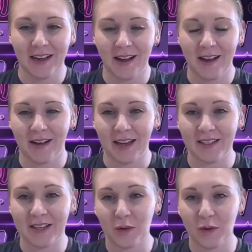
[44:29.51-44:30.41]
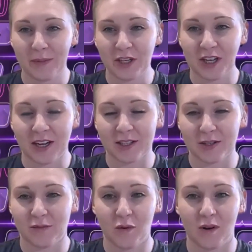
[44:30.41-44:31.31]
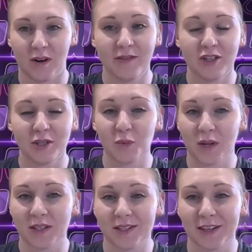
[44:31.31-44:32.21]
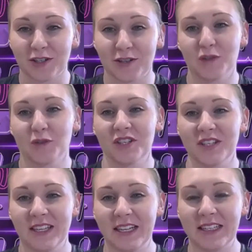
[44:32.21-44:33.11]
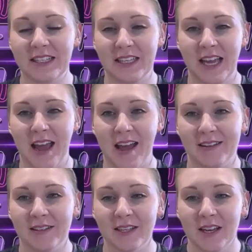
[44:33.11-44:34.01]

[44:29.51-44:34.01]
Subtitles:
I did equipment checks for even just one session of Georgia State's, and